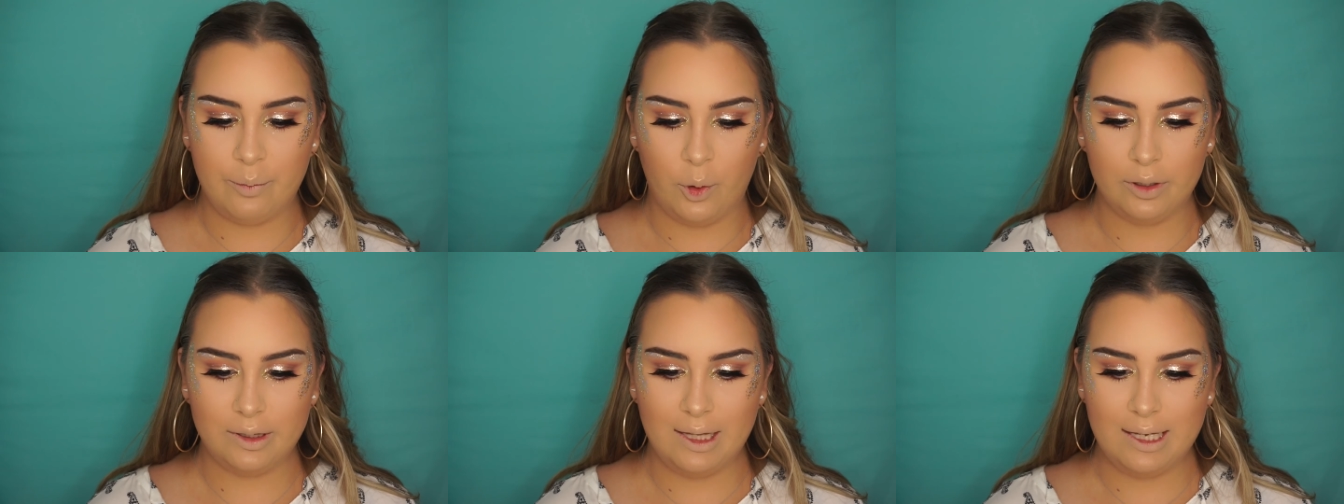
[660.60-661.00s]

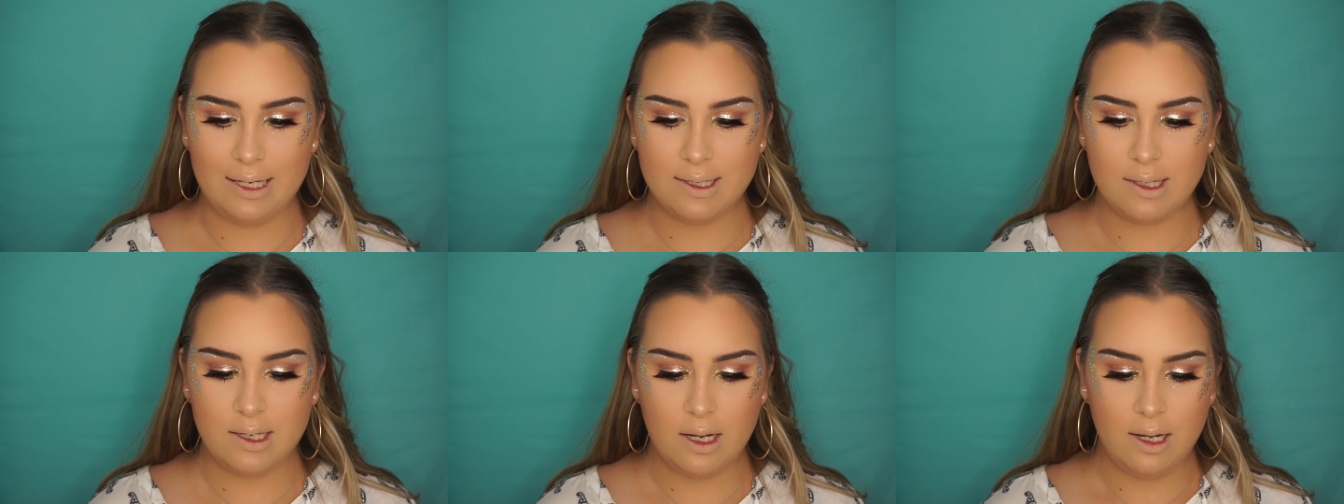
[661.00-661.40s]
bought
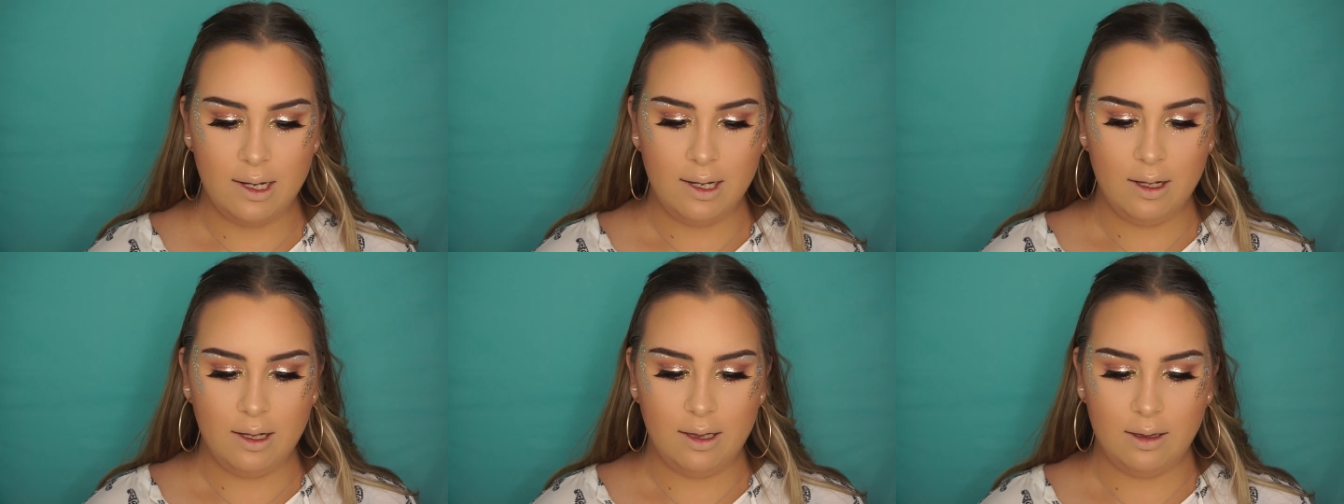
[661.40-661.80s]
these
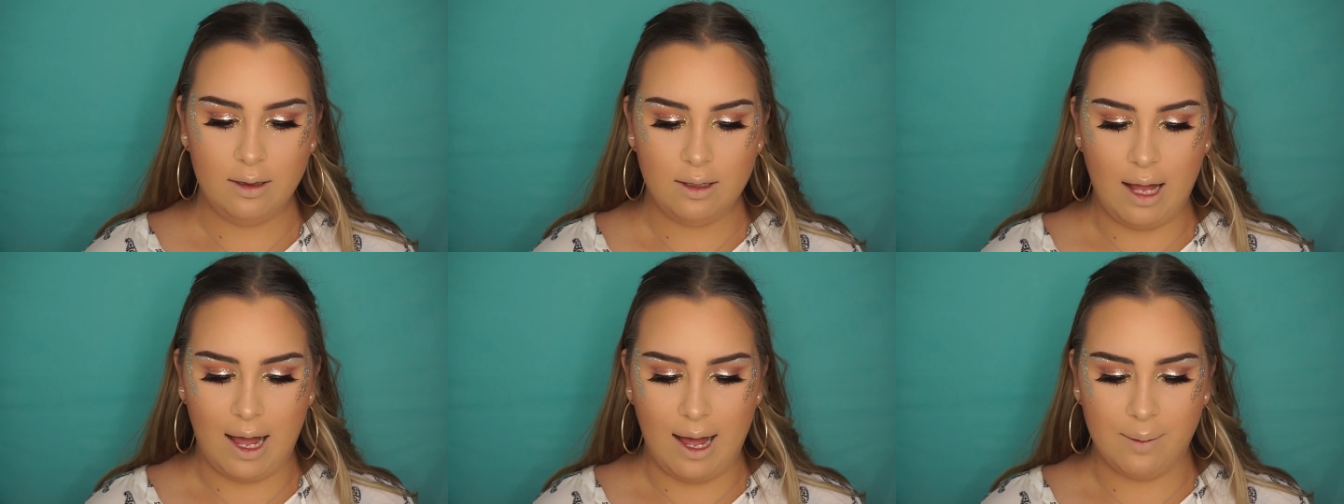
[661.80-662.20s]

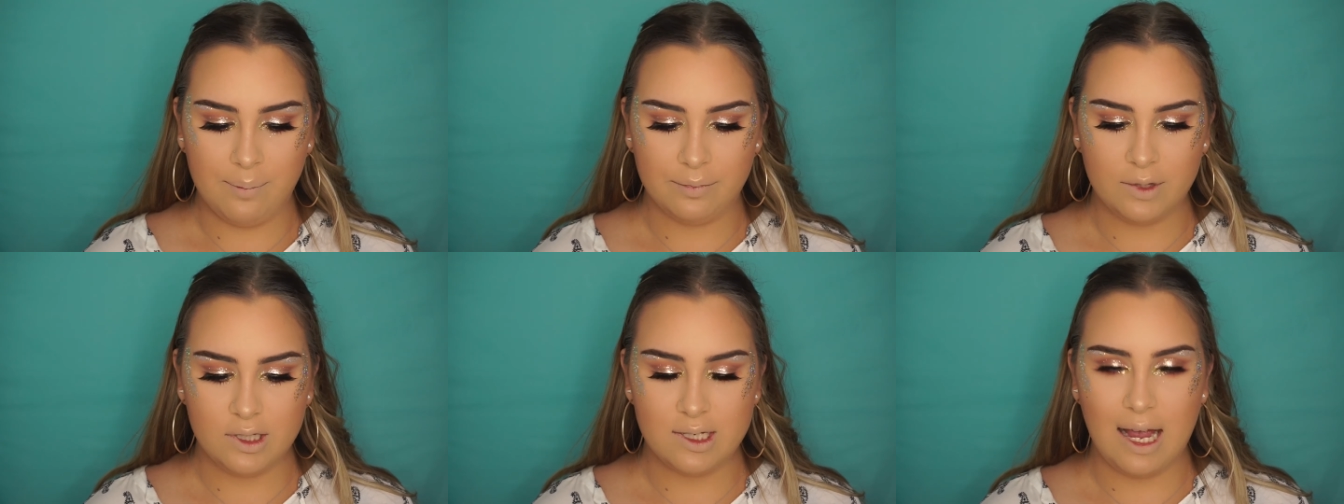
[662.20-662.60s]

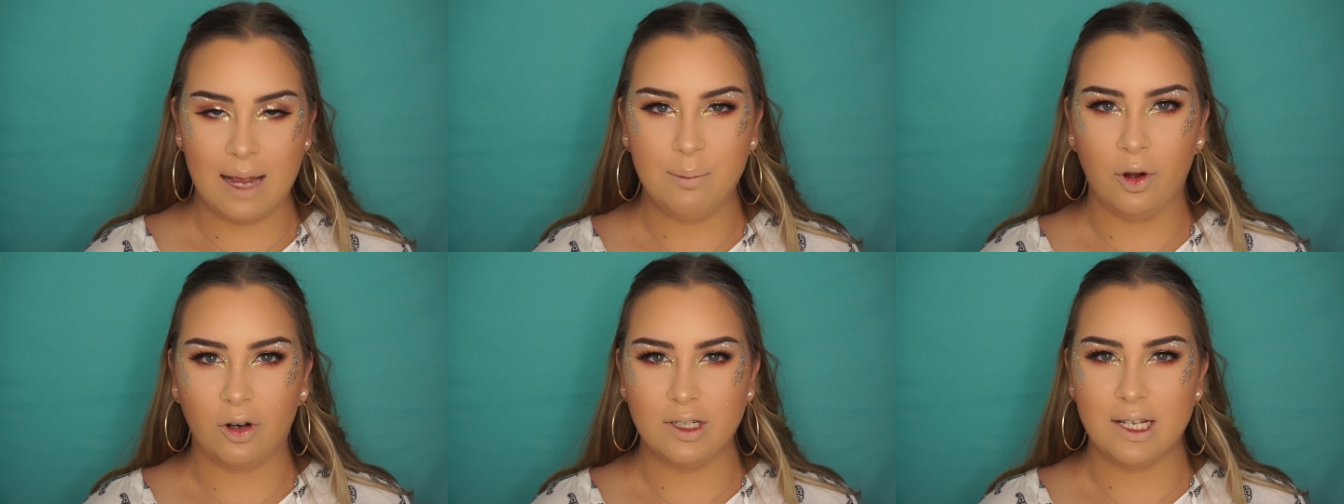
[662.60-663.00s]

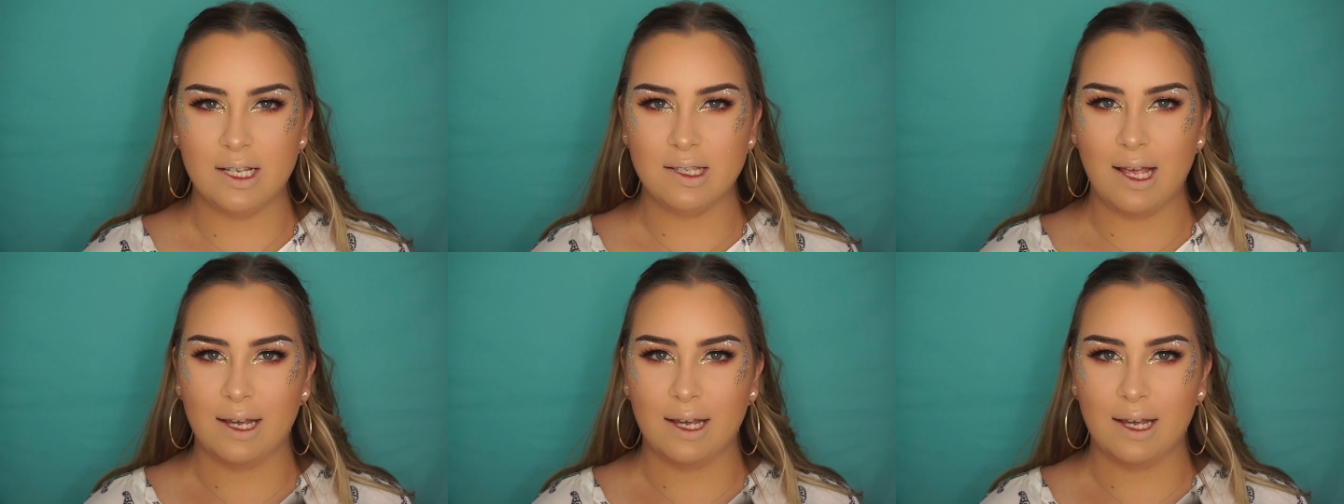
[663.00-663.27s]
Diamantes